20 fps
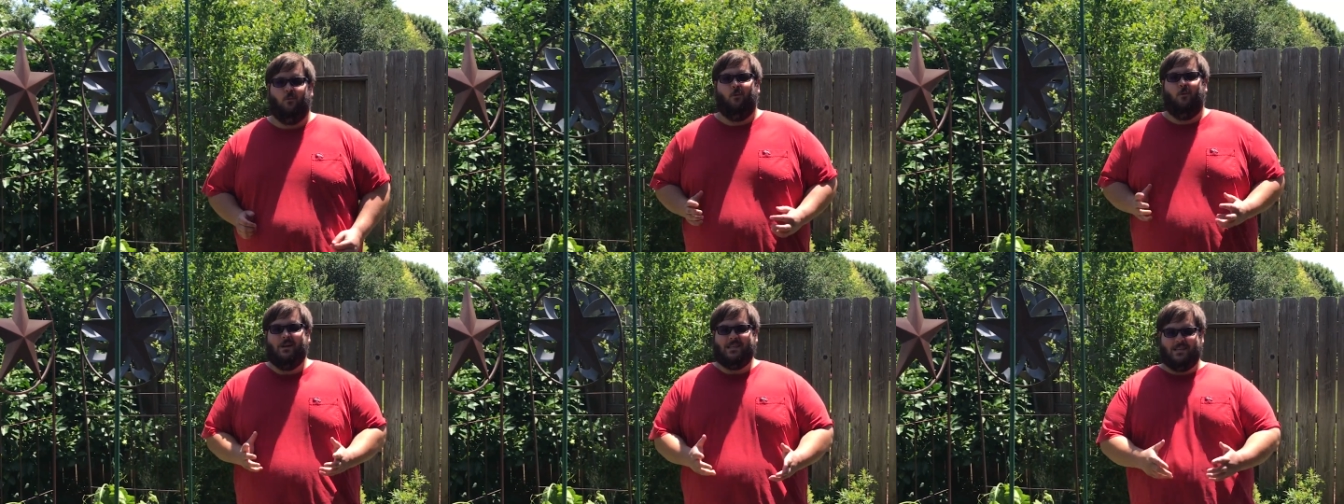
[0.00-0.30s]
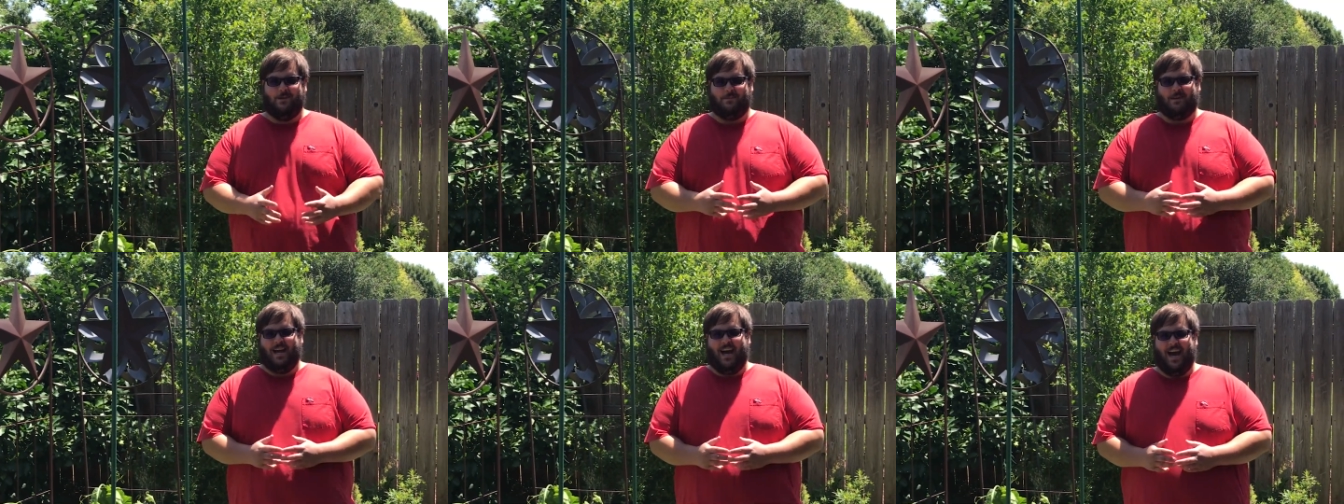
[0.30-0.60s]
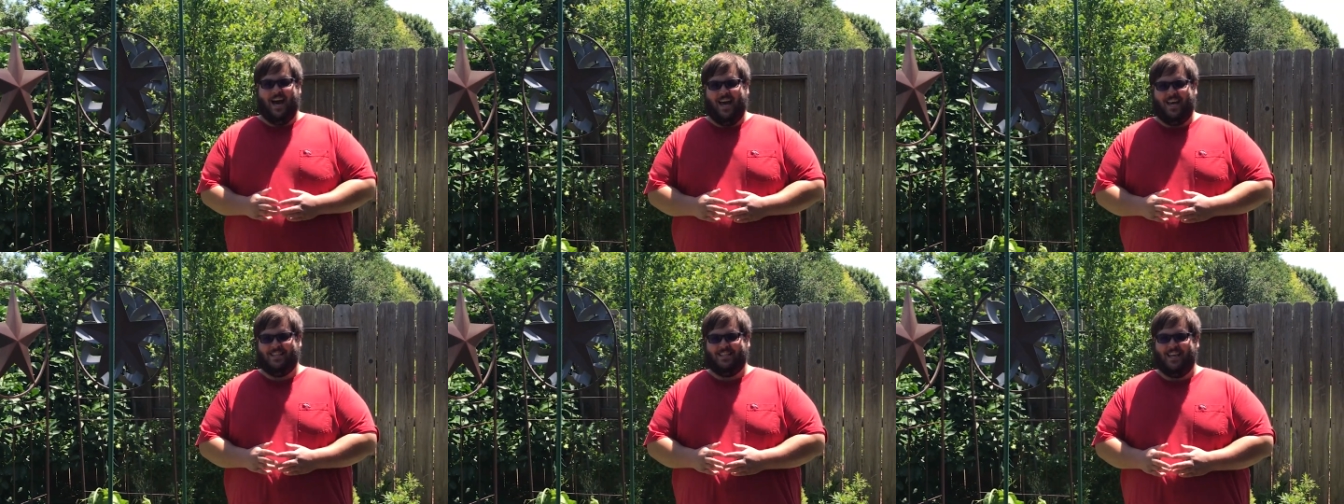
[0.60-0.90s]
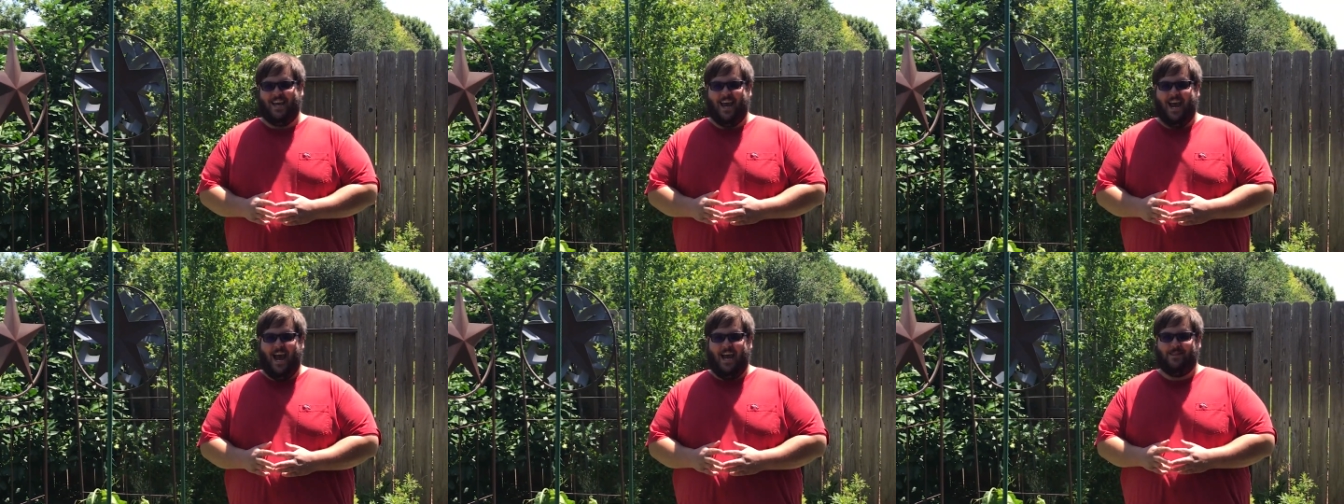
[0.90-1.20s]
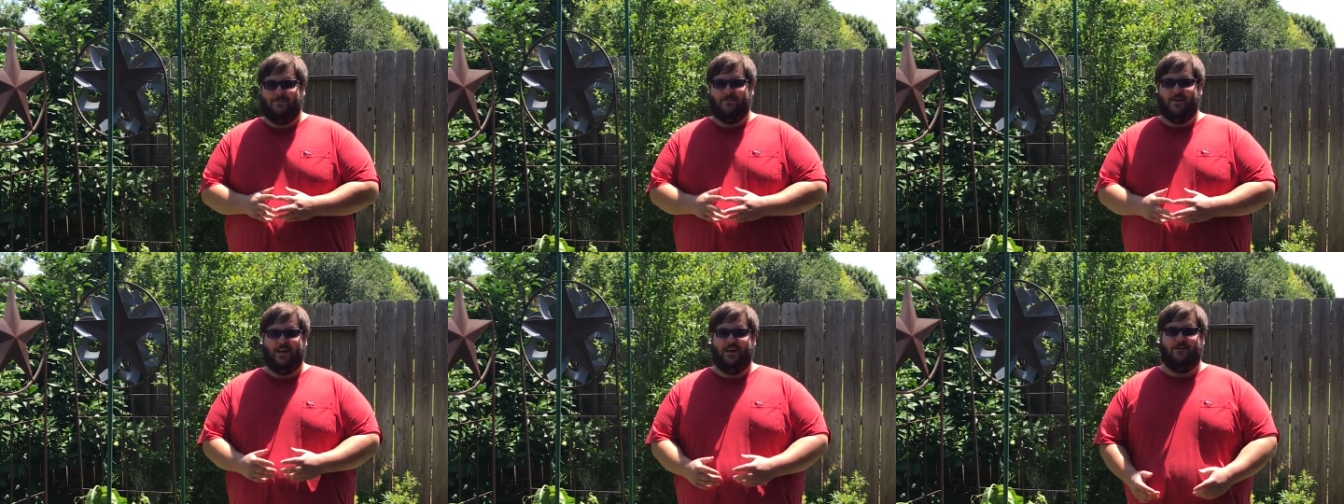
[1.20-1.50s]
What's up guys,
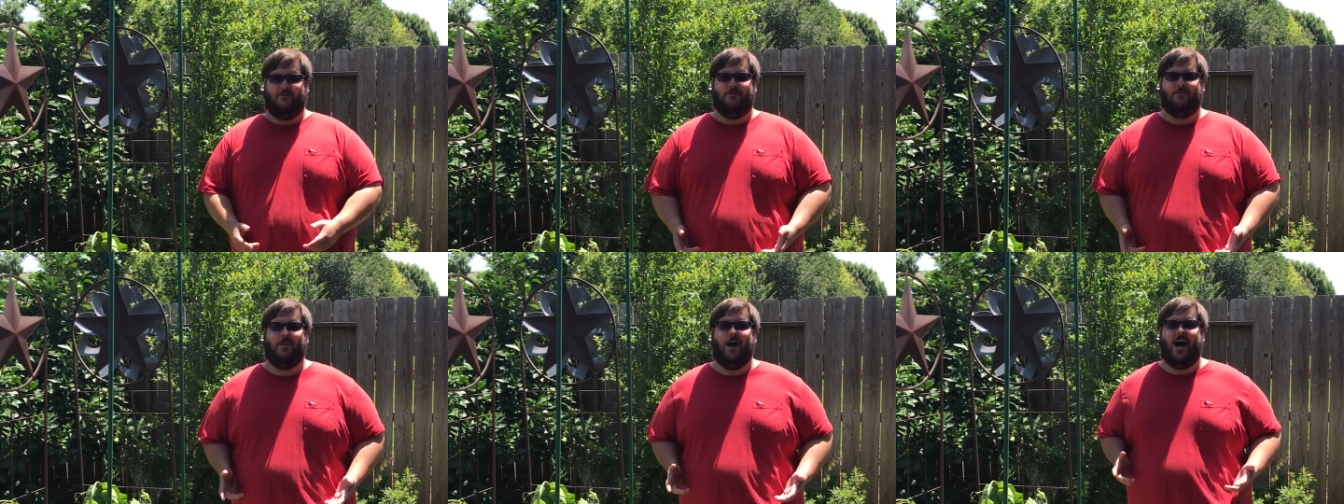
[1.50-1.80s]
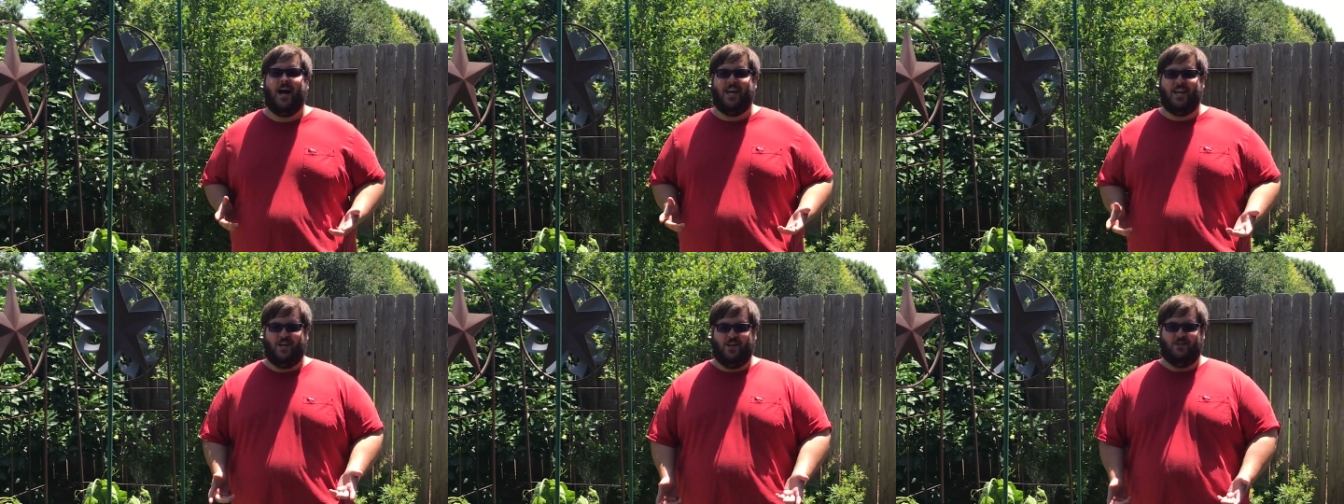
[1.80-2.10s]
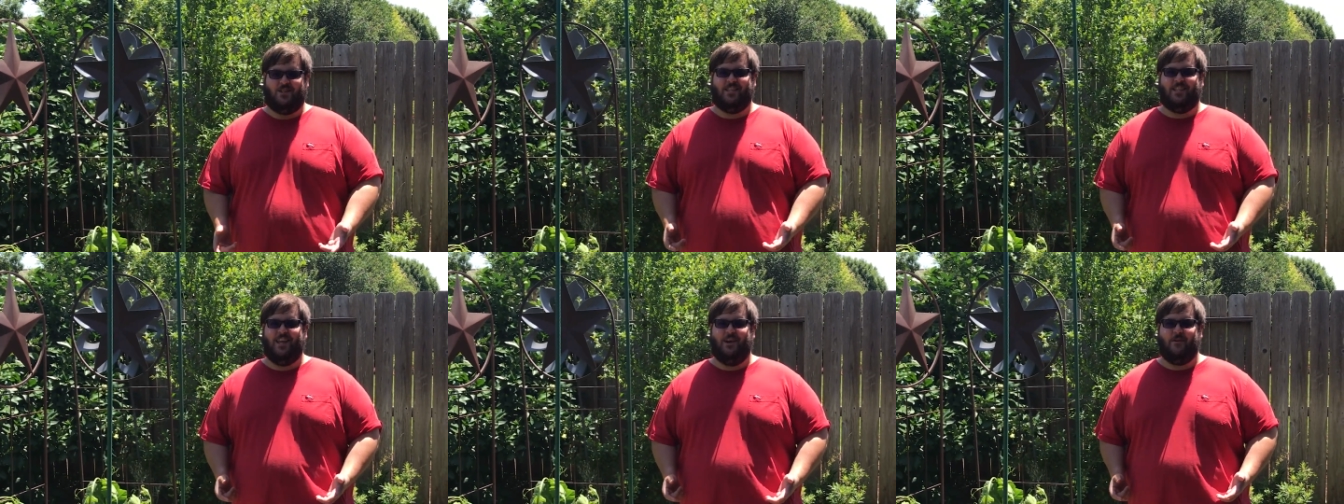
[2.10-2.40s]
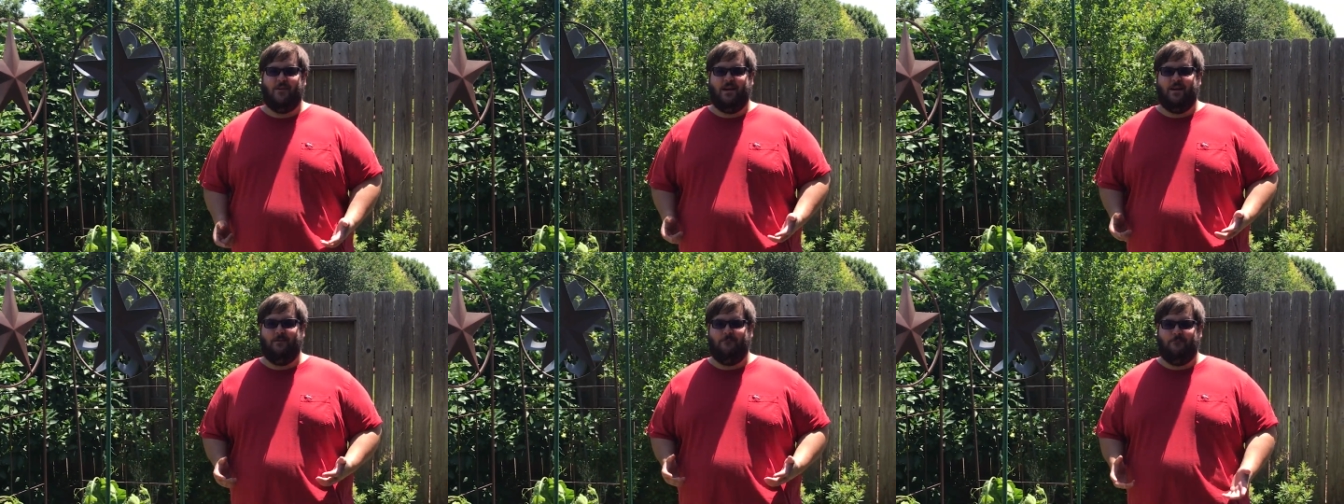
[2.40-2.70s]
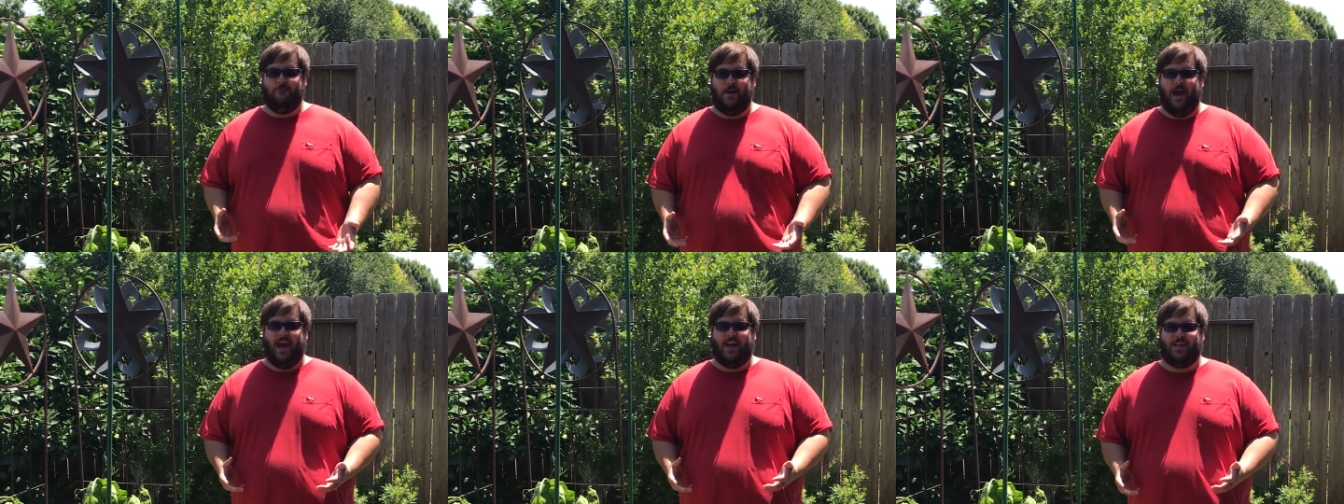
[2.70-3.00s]
Adam here from my Houston area
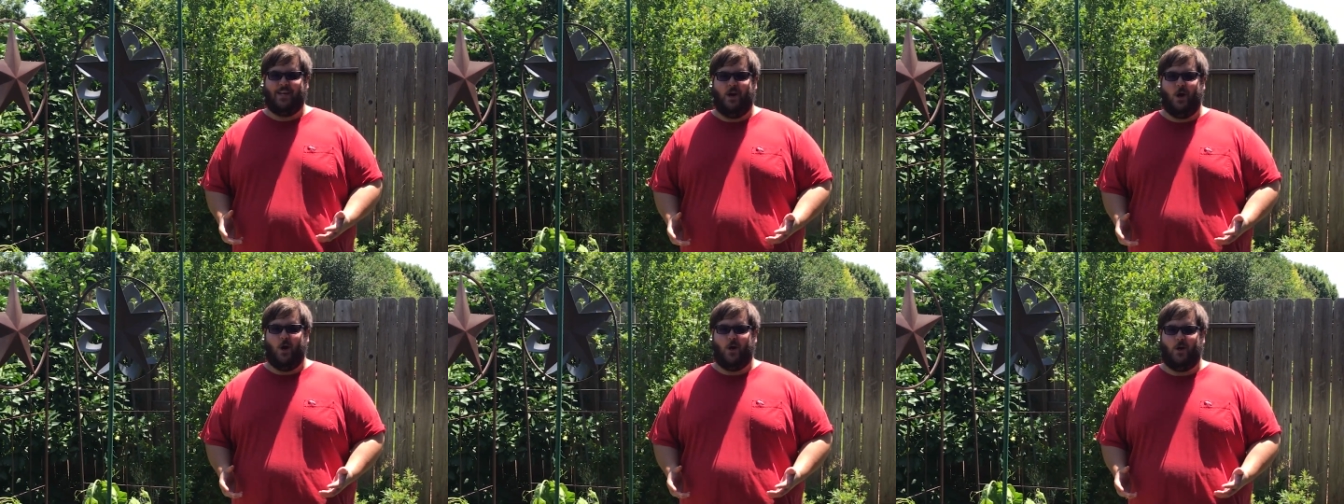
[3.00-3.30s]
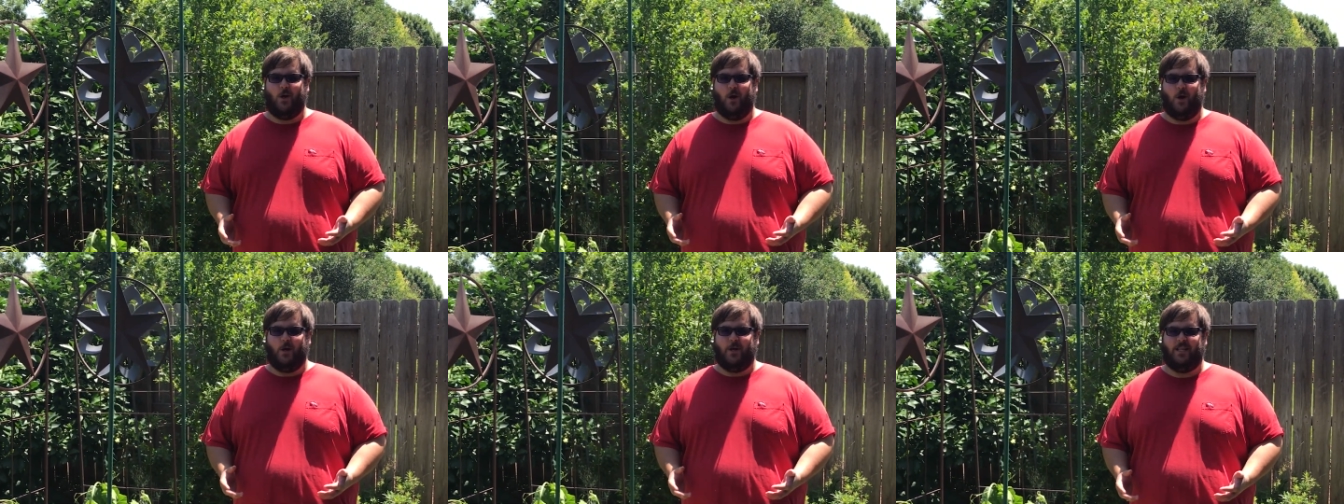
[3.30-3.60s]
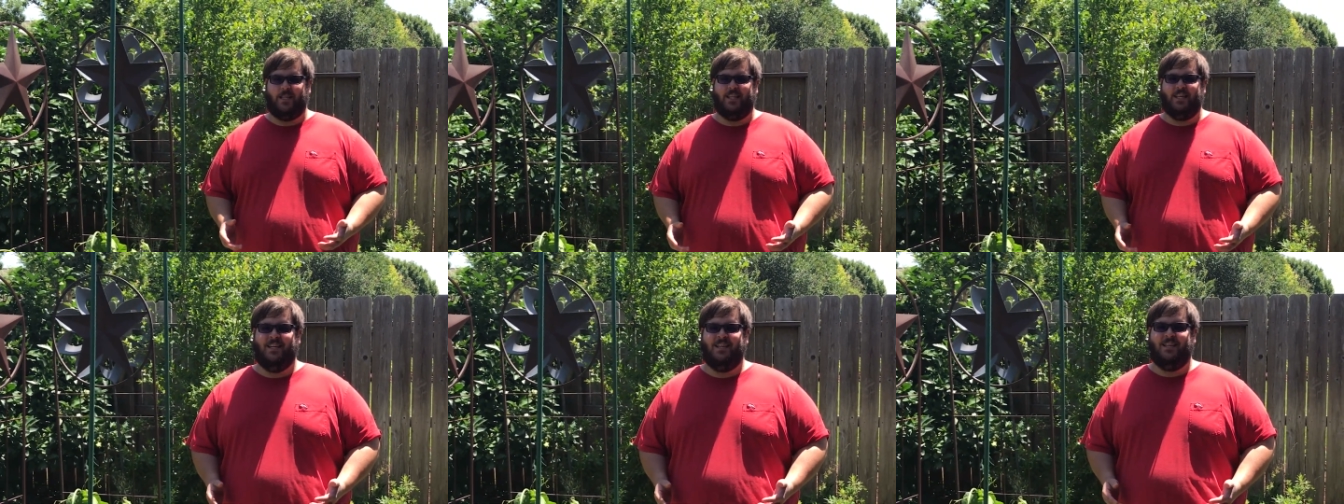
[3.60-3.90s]
backyard garden.